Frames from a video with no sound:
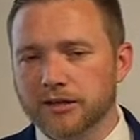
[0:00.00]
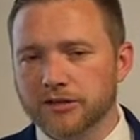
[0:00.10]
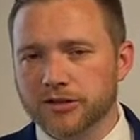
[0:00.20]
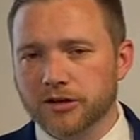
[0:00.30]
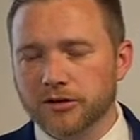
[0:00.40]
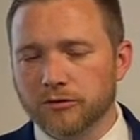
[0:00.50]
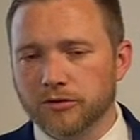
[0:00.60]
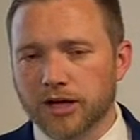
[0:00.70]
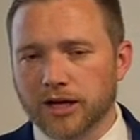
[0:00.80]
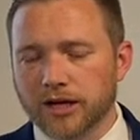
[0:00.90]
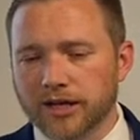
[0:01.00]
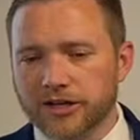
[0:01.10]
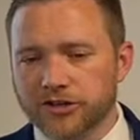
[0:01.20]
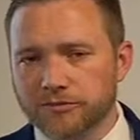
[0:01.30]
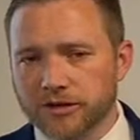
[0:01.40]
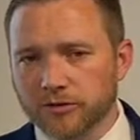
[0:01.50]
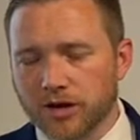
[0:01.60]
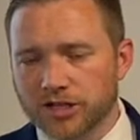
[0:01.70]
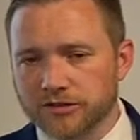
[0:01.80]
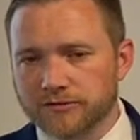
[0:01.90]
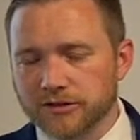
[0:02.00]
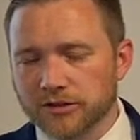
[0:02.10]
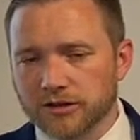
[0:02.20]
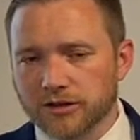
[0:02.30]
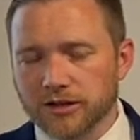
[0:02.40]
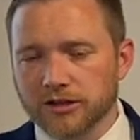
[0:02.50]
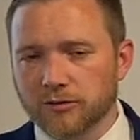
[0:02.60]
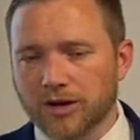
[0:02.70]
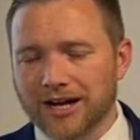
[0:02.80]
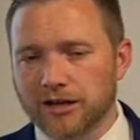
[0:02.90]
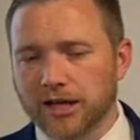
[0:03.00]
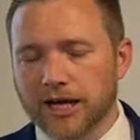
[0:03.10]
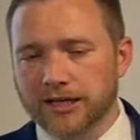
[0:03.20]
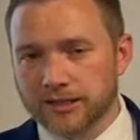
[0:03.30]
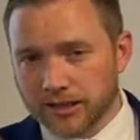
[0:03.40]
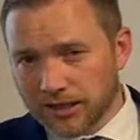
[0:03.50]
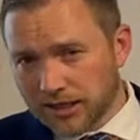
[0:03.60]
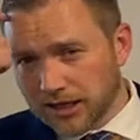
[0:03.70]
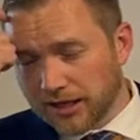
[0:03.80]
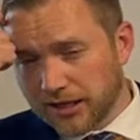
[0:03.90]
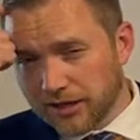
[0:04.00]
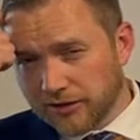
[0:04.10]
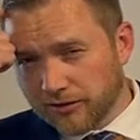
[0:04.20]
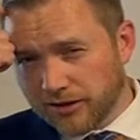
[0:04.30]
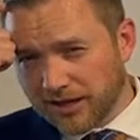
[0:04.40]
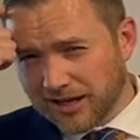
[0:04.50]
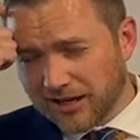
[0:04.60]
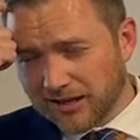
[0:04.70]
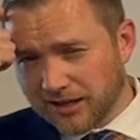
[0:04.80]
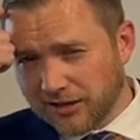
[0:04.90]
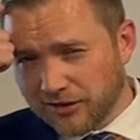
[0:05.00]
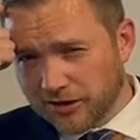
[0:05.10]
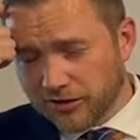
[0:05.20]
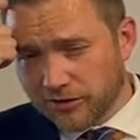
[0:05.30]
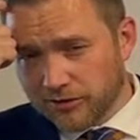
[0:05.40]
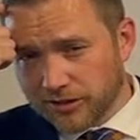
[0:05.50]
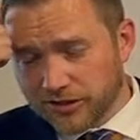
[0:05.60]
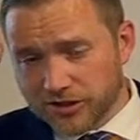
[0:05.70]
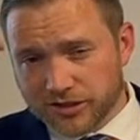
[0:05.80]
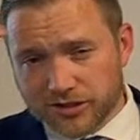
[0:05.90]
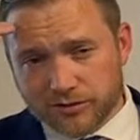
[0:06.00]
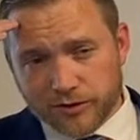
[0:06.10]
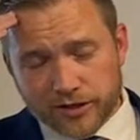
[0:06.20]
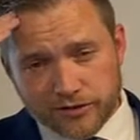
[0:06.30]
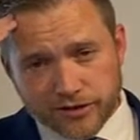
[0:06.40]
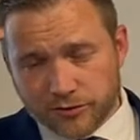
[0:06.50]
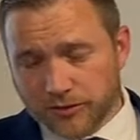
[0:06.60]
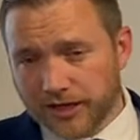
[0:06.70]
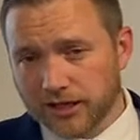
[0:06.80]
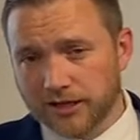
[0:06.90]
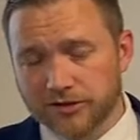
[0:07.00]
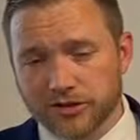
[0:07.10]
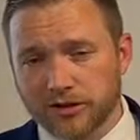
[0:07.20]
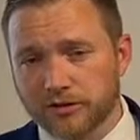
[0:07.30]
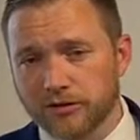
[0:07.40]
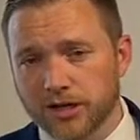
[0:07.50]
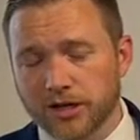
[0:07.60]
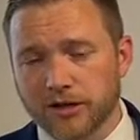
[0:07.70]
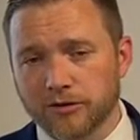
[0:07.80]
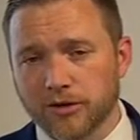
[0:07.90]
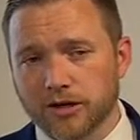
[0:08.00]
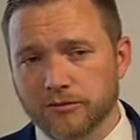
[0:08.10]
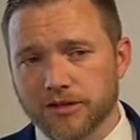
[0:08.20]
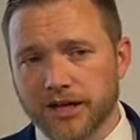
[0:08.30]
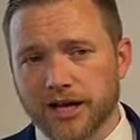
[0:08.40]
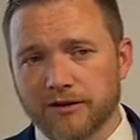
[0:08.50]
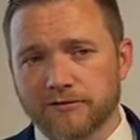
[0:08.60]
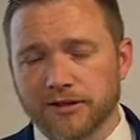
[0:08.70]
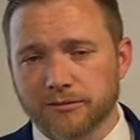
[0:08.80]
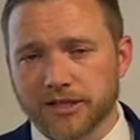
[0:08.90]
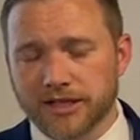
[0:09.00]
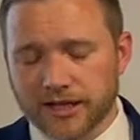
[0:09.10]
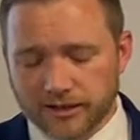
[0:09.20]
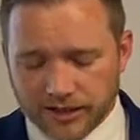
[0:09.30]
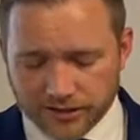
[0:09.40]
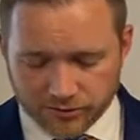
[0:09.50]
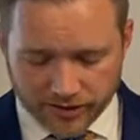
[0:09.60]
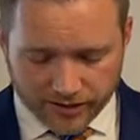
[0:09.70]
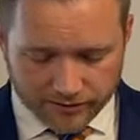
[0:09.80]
So he should be able to watch it for a little while yet. The other thing that you can do is just, we do this weekly. So you're welcome to have him attend next week.